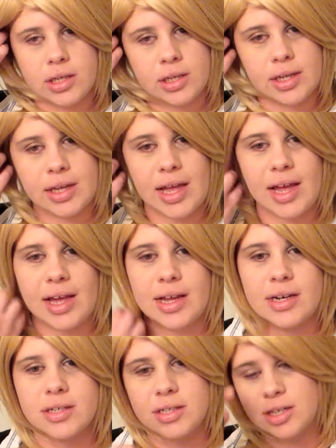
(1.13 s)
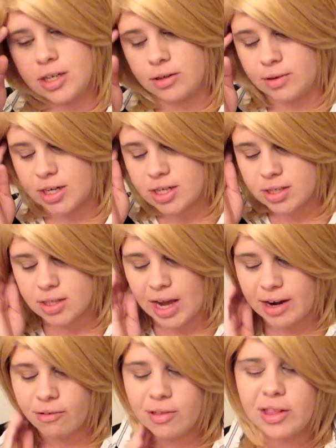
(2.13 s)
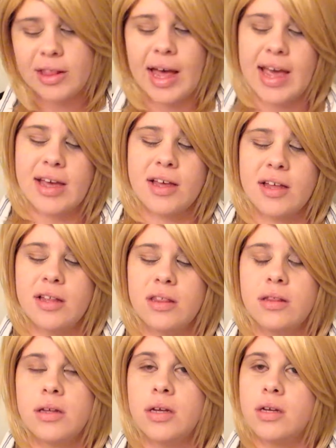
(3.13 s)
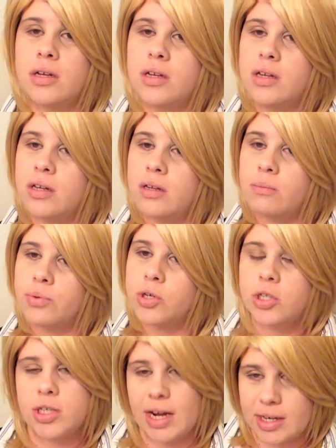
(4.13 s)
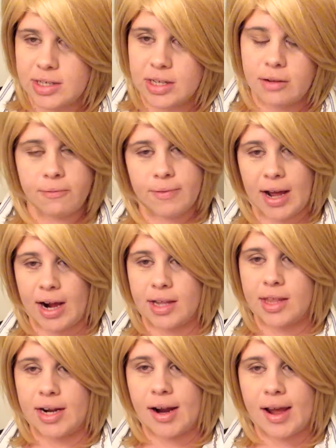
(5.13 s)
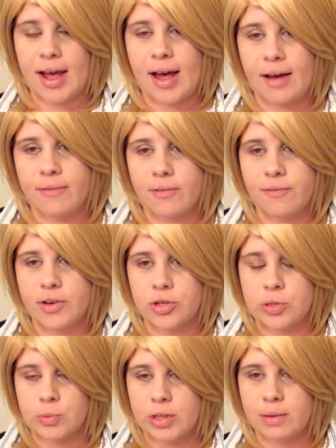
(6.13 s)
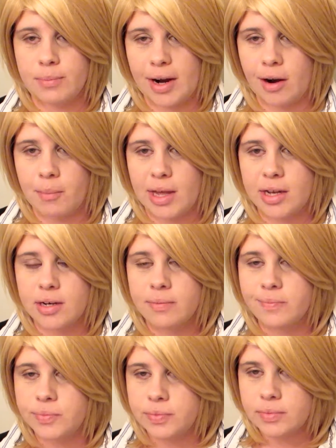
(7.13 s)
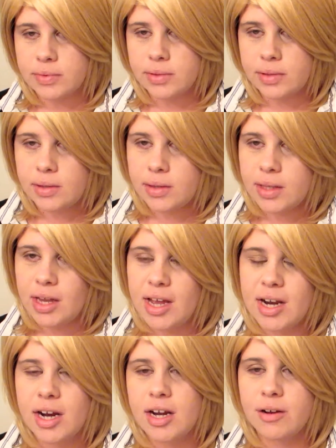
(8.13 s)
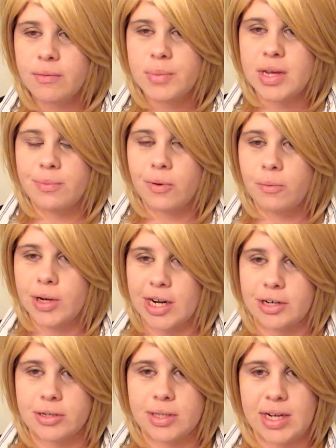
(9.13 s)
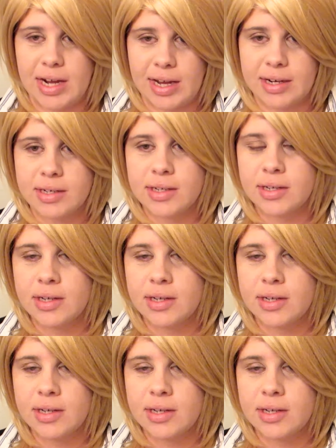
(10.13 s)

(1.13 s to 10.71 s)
And you know, I don't like projecting the fact that I have a visual impairment. And I know people would understand.